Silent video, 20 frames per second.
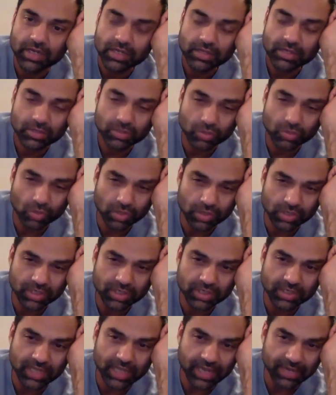the
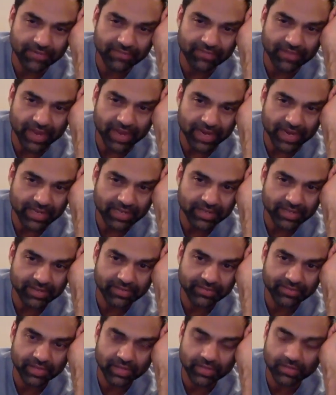soldiers that fight,
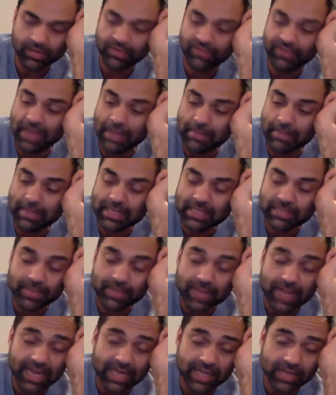the families
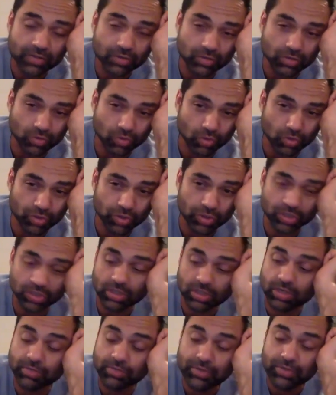behind those soldiers, the
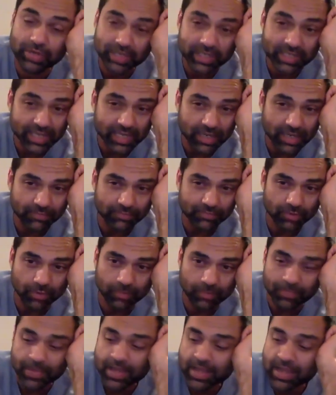community they come from,
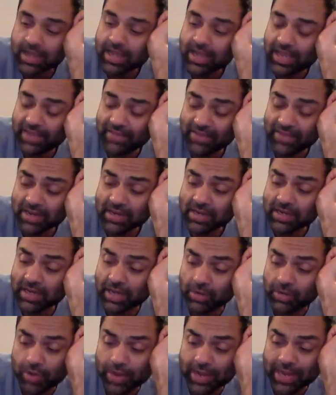even
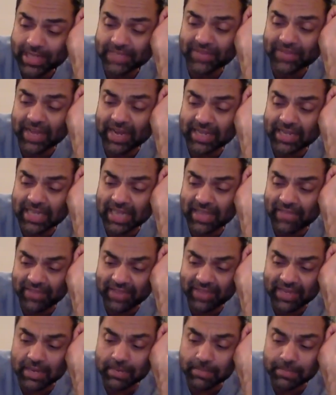going as far as having
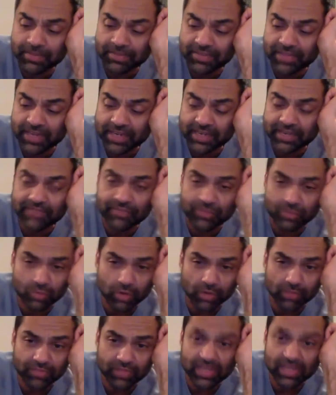an empathetic view
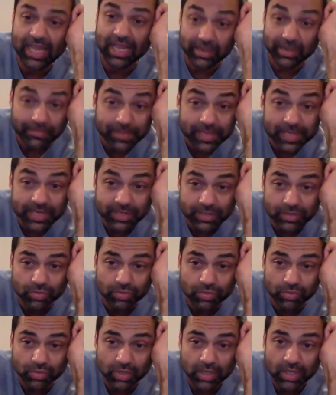of the enemy too.
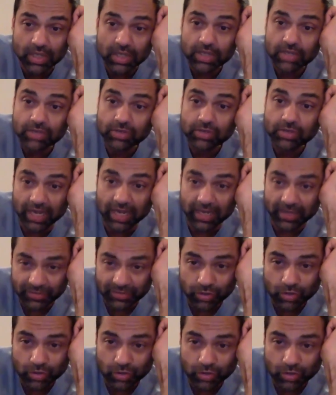Kind of
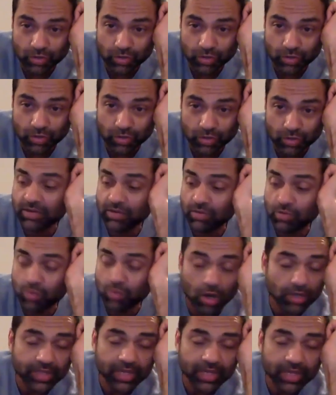show that in a
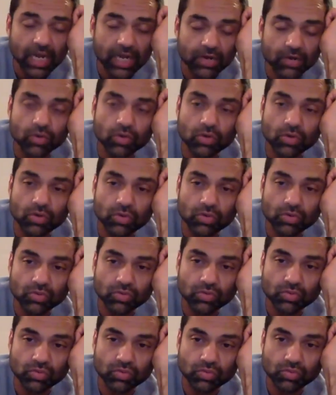war there are no
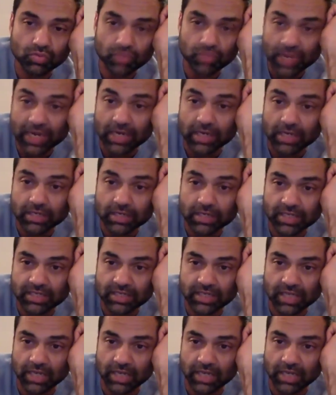winners as such.